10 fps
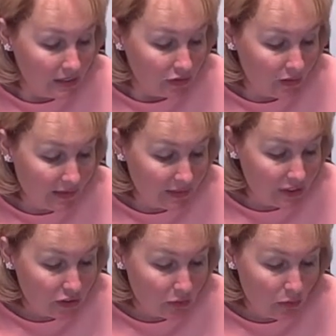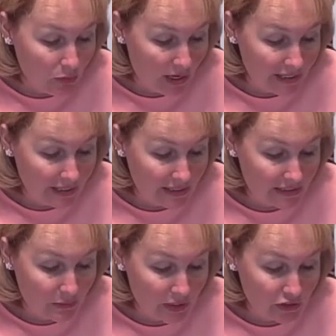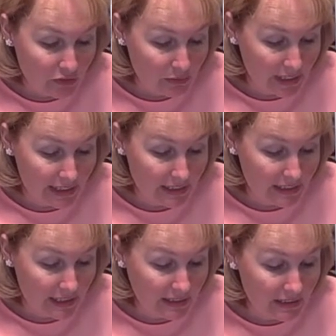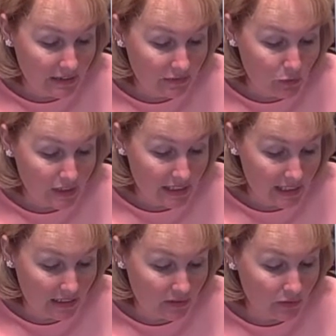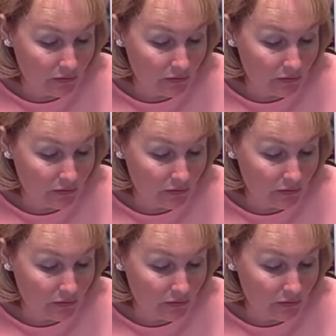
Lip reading: Traveling to Hawaii as a picture bride in 1914,